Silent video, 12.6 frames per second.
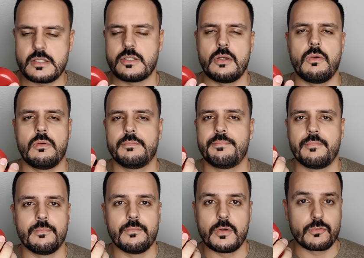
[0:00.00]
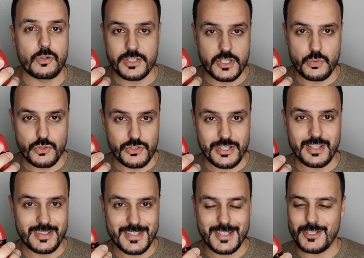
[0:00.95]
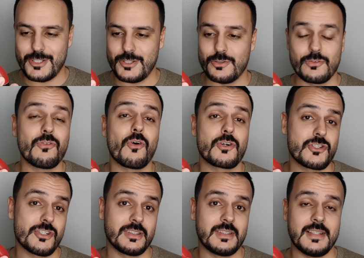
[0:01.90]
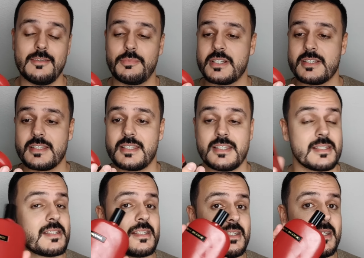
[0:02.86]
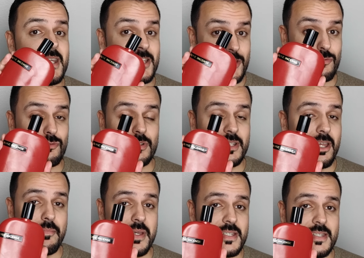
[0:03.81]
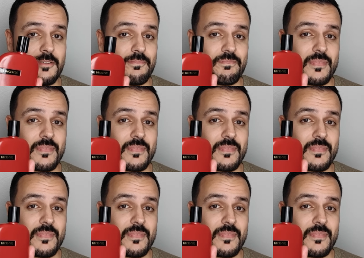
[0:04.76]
So of course this was not discontinued, fortunately, because it's really amazing.